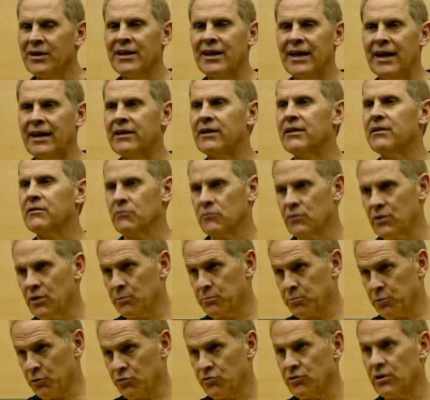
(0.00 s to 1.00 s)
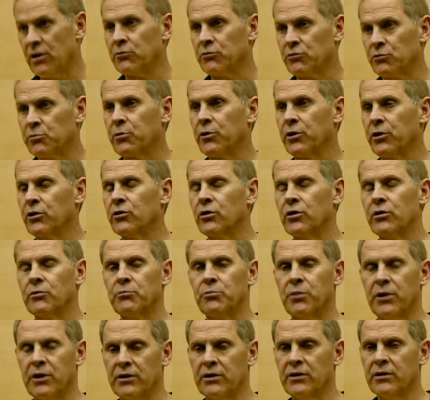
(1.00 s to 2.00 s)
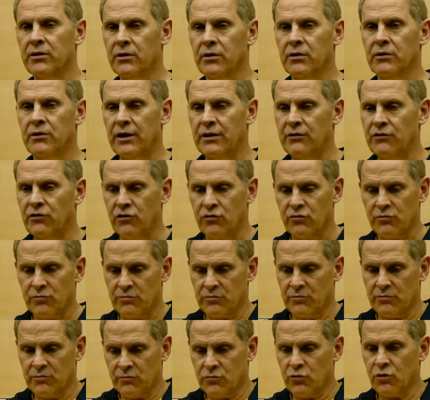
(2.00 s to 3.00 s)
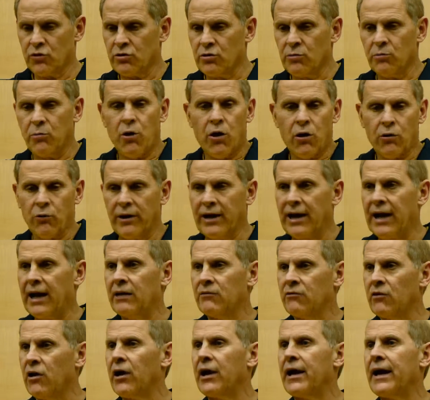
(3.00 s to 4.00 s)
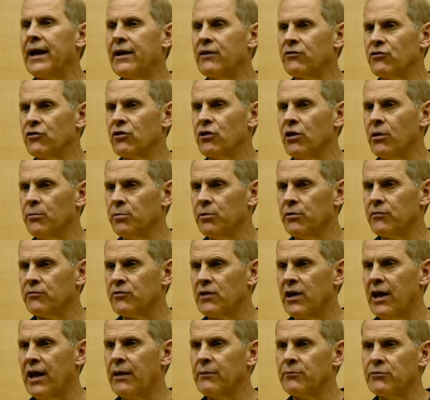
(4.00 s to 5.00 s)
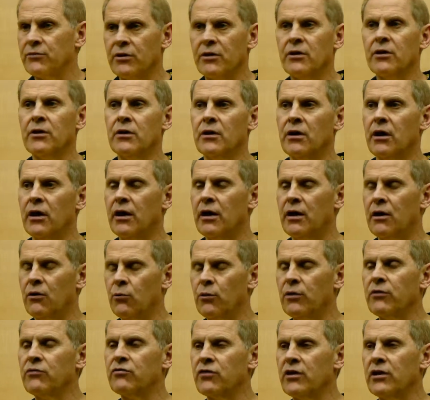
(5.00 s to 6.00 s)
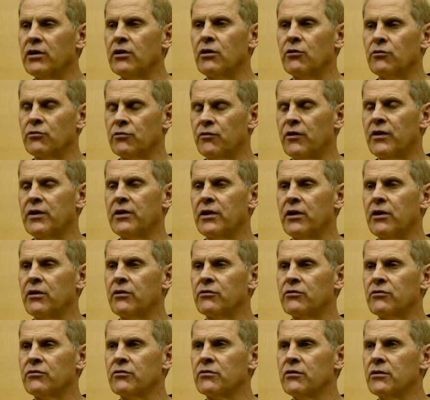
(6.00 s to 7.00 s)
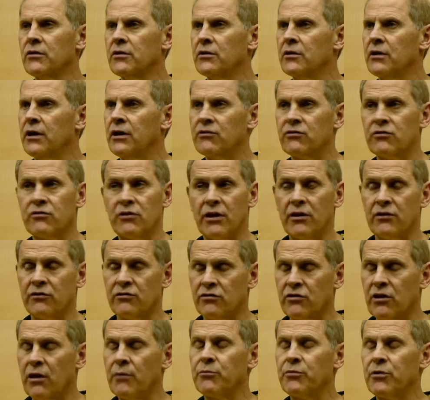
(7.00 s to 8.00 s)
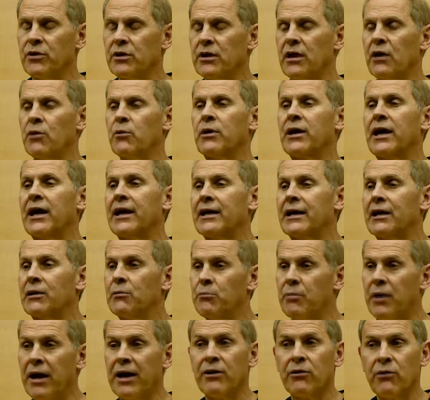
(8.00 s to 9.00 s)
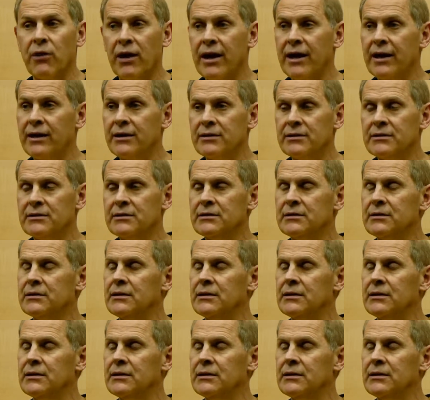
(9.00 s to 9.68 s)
And their personnel was pretty good, but they just took the ball right out of our hands a couple of times. We've seen those videos. It's something that we got to get better at,